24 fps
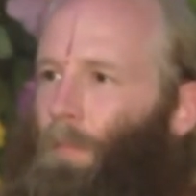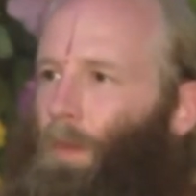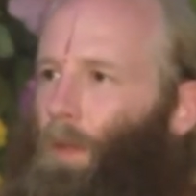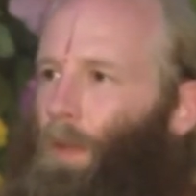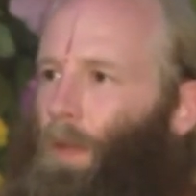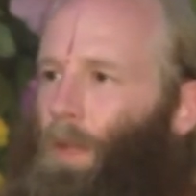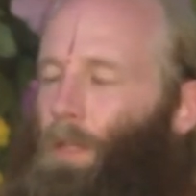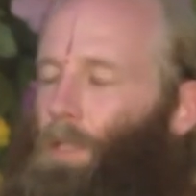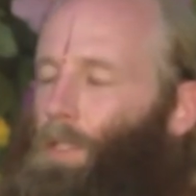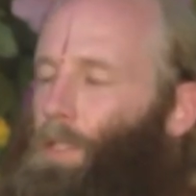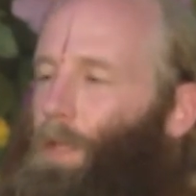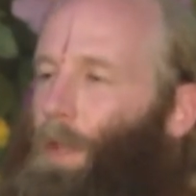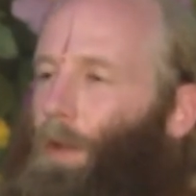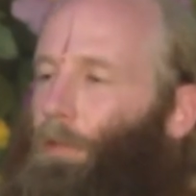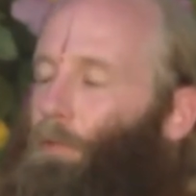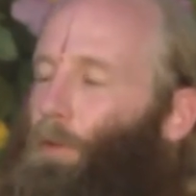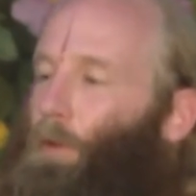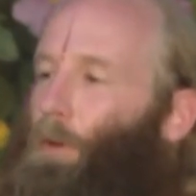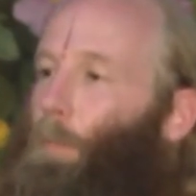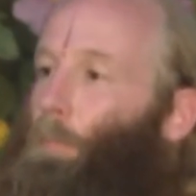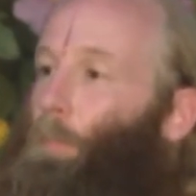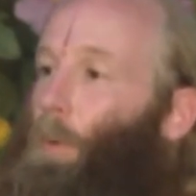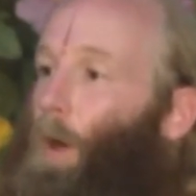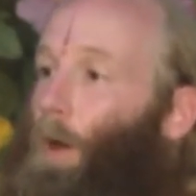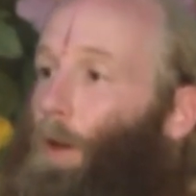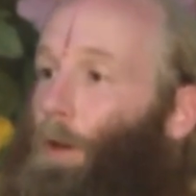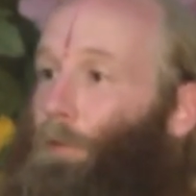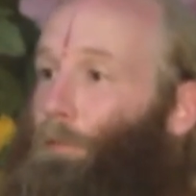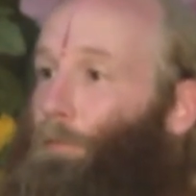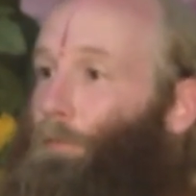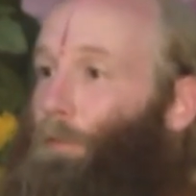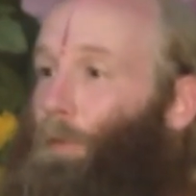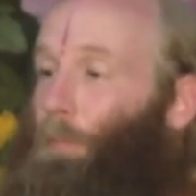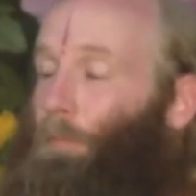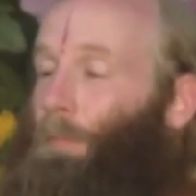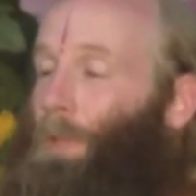He's never
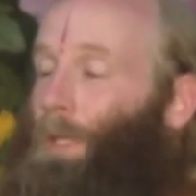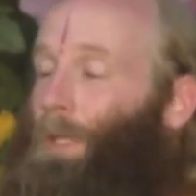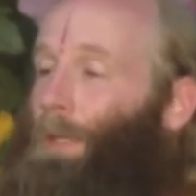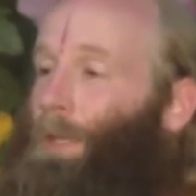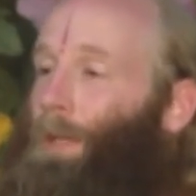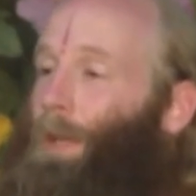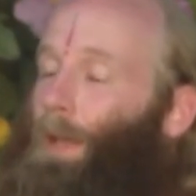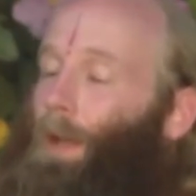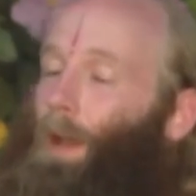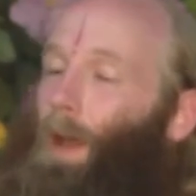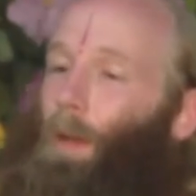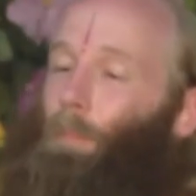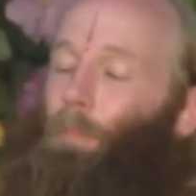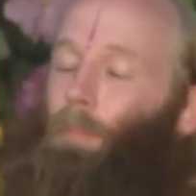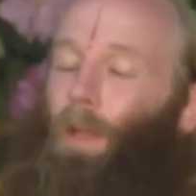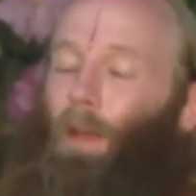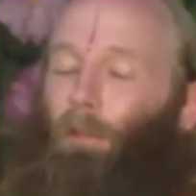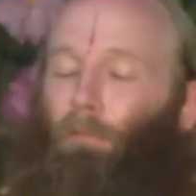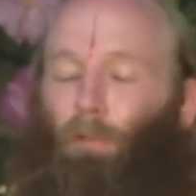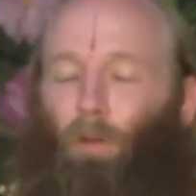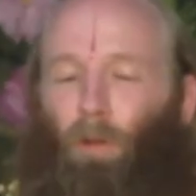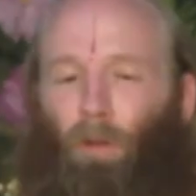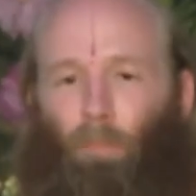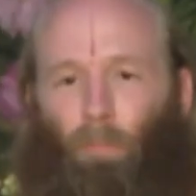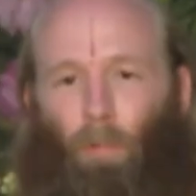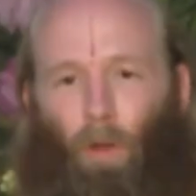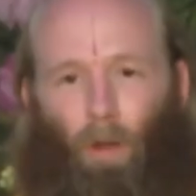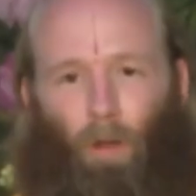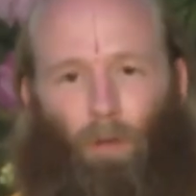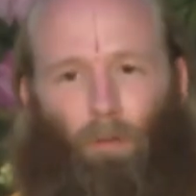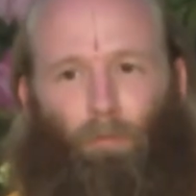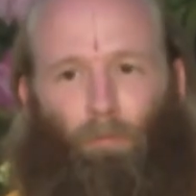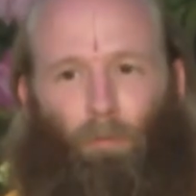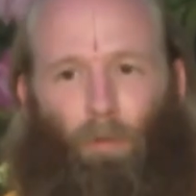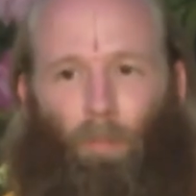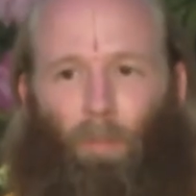apart from me, and I'm never
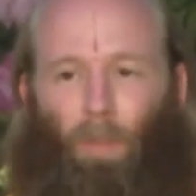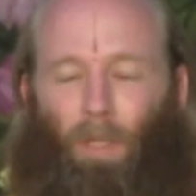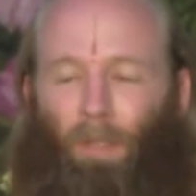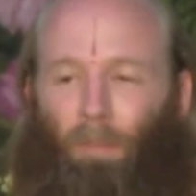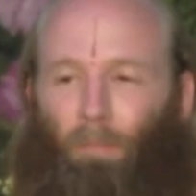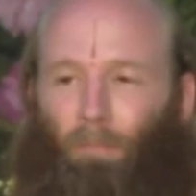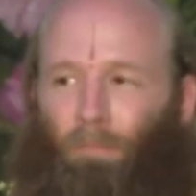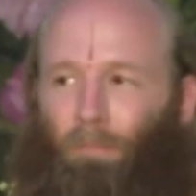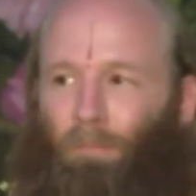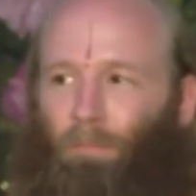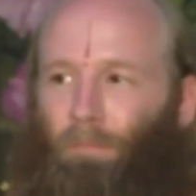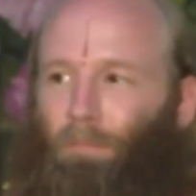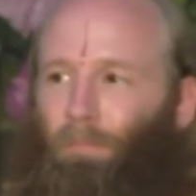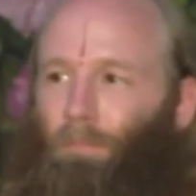apart from him.